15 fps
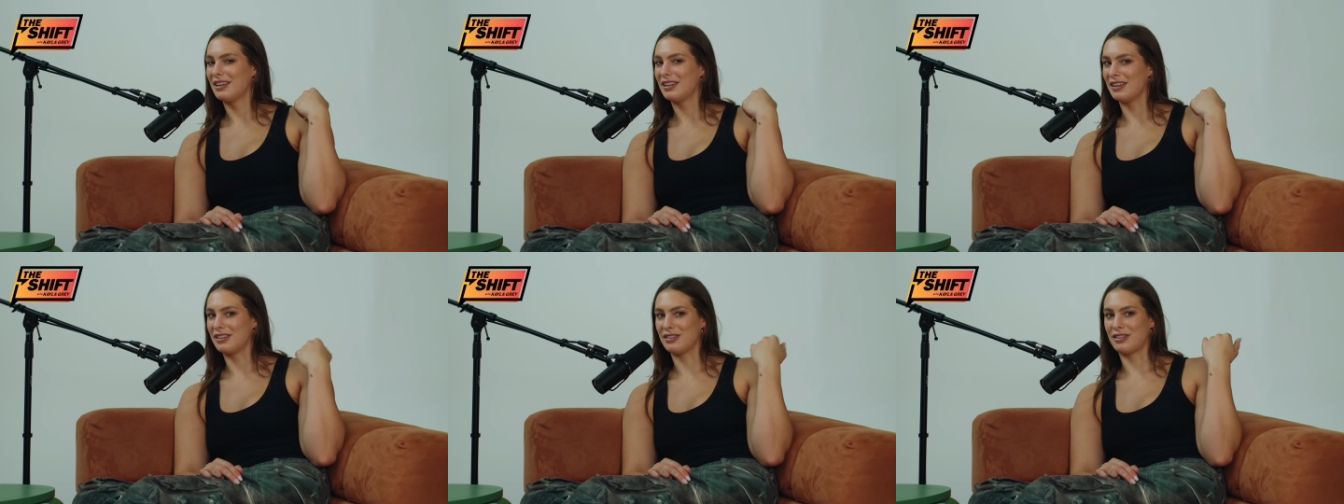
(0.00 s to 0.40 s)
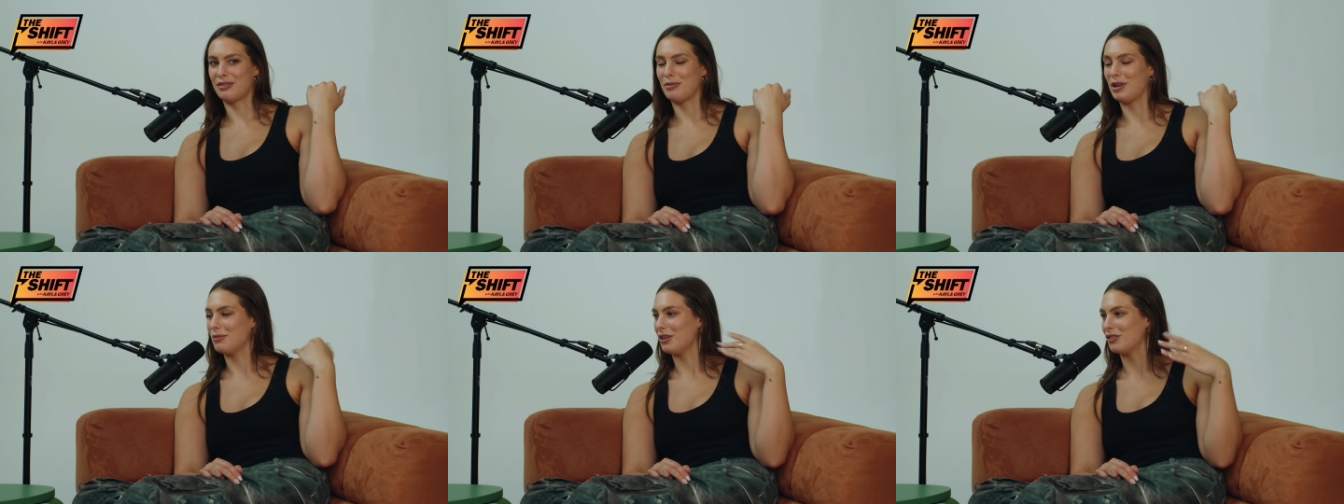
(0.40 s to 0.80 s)
that just
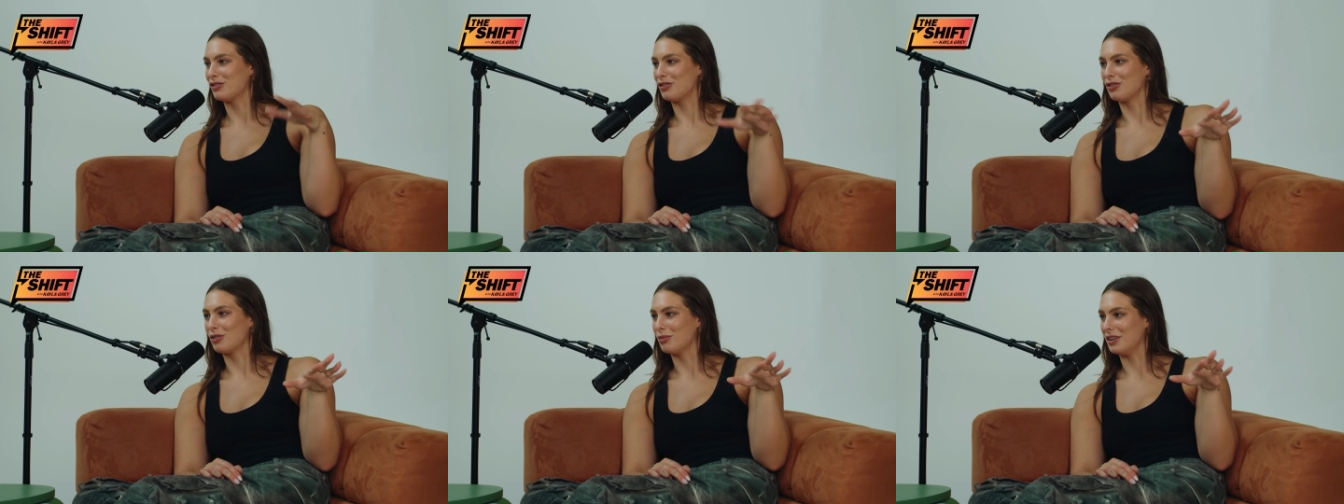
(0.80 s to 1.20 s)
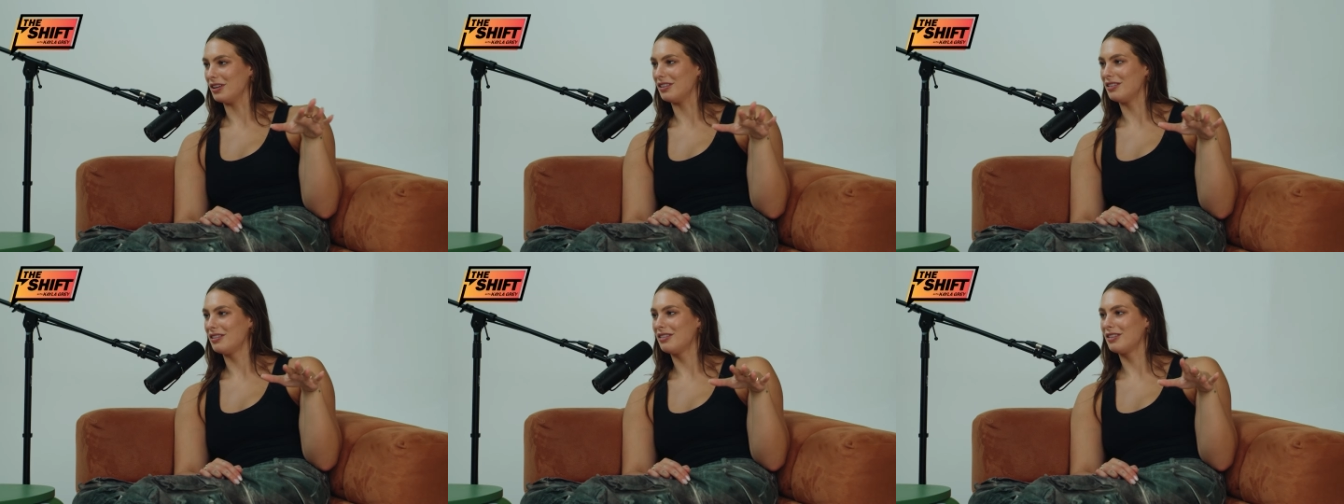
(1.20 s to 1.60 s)
made my shoulder
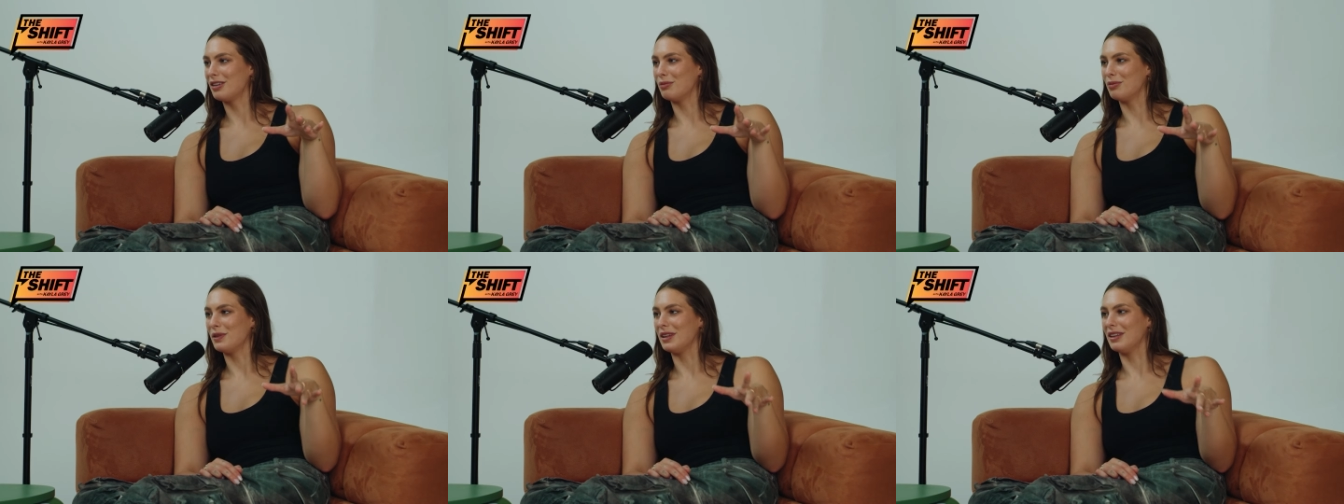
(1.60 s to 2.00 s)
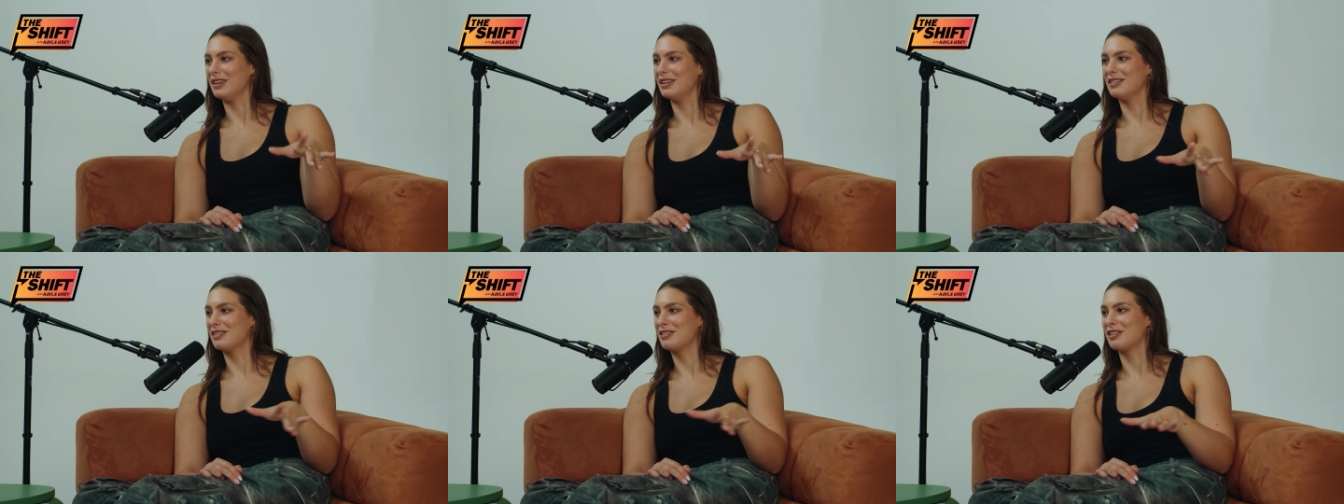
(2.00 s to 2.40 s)
blade
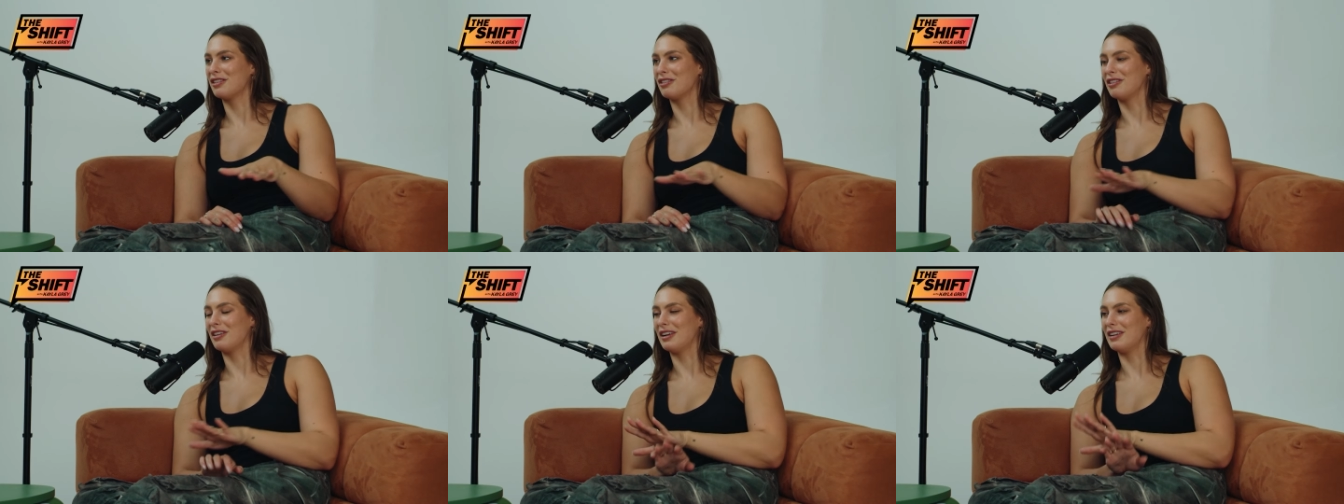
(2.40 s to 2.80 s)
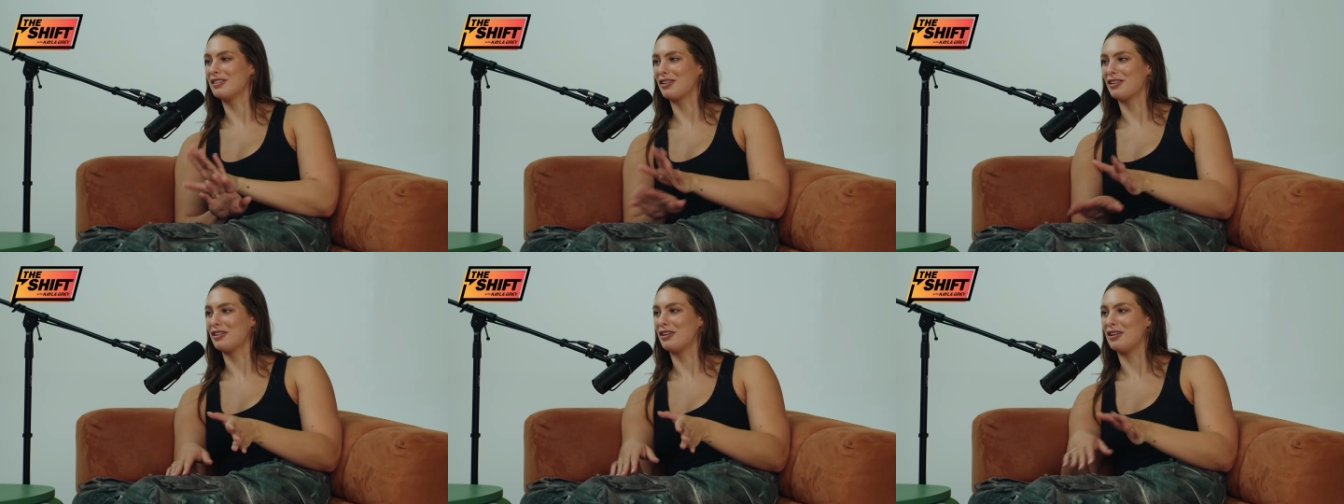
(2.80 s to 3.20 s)
completely deteriorate,
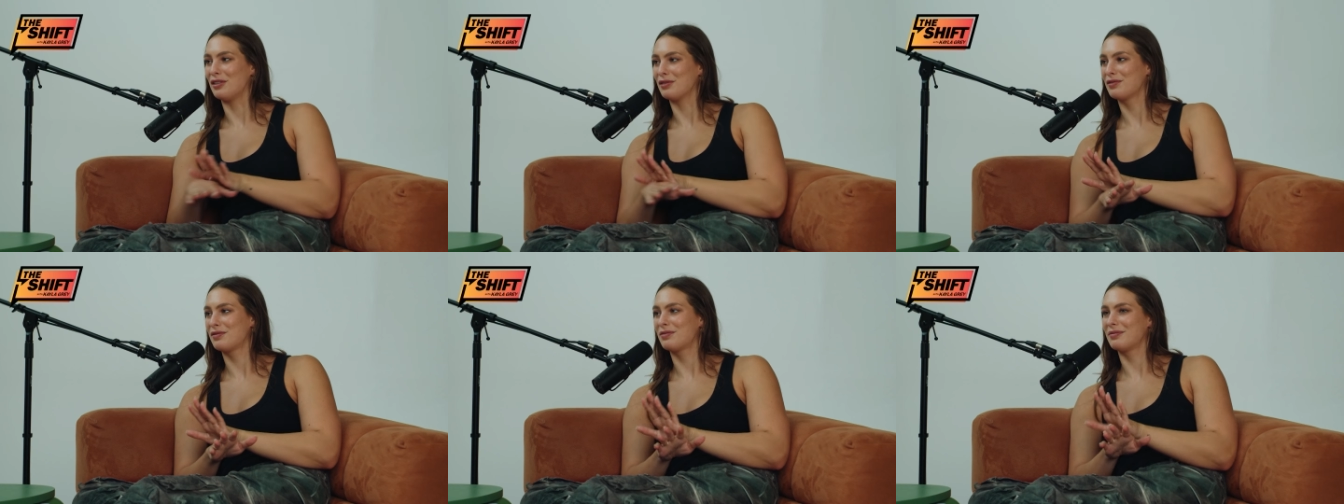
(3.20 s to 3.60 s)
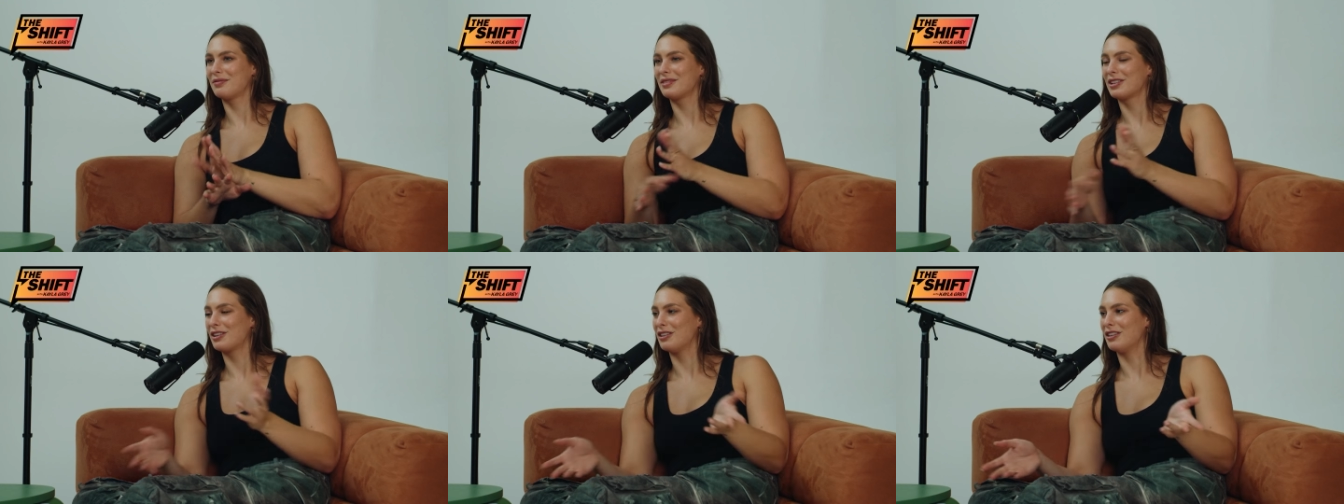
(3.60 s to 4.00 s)
turn off,
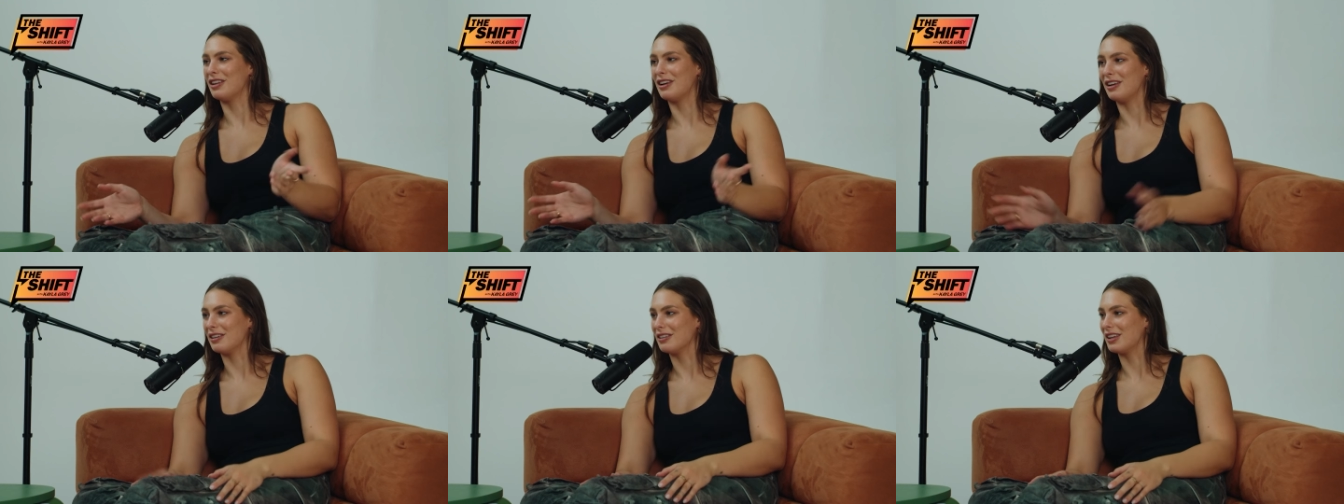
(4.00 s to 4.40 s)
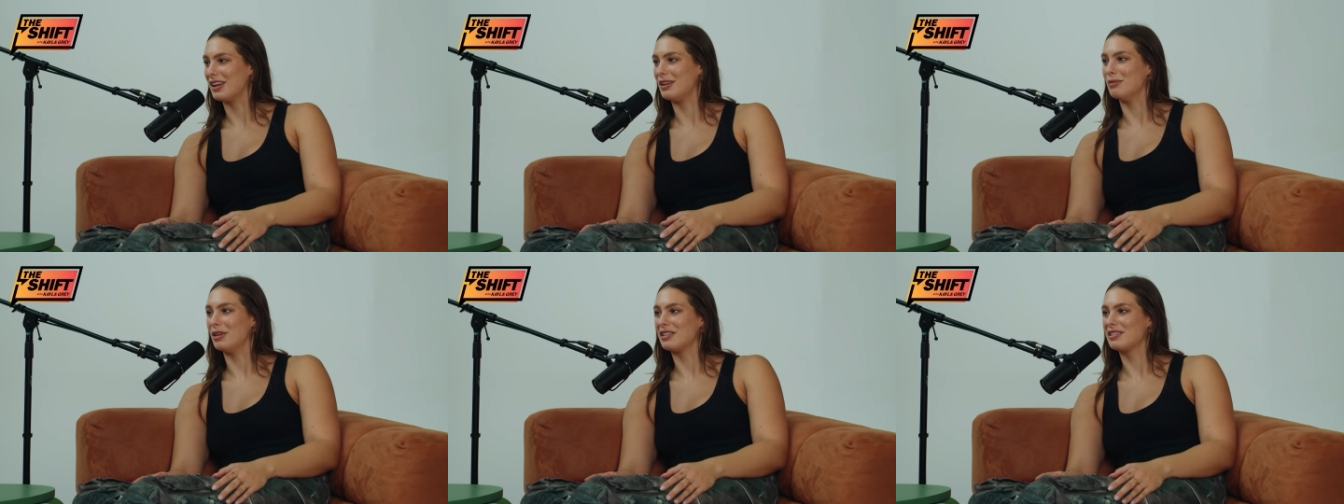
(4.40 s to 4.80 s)
could not
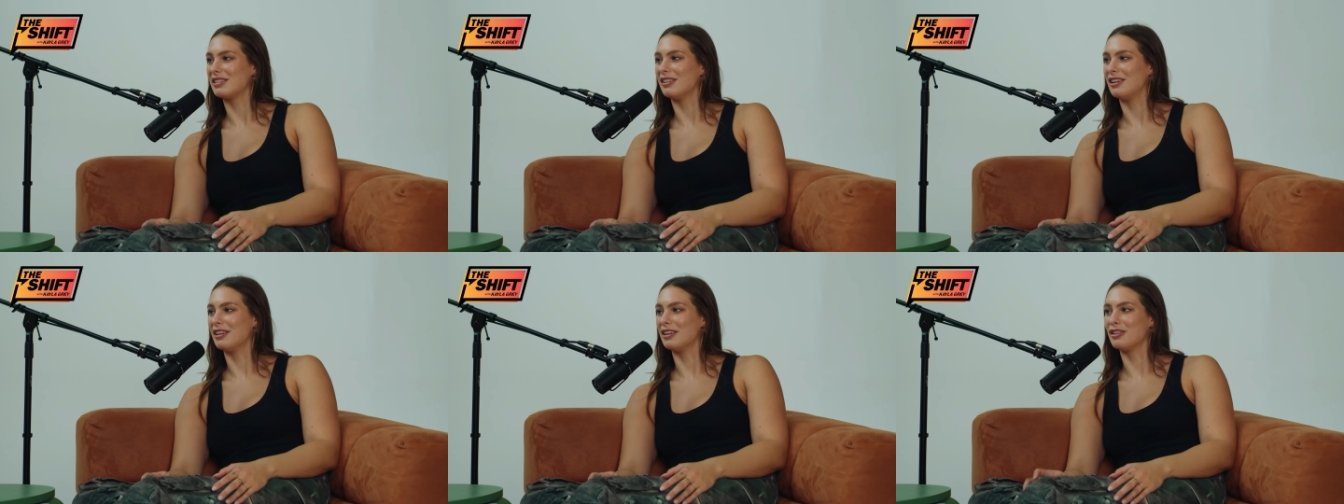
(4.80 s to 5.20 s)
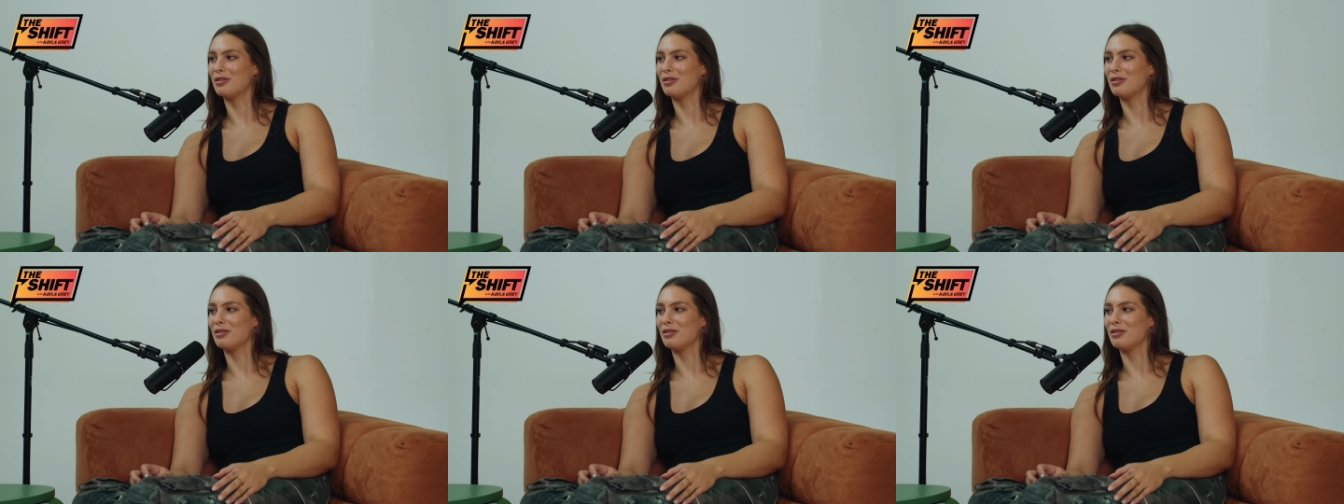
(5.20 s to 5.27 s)
gain muscle on it no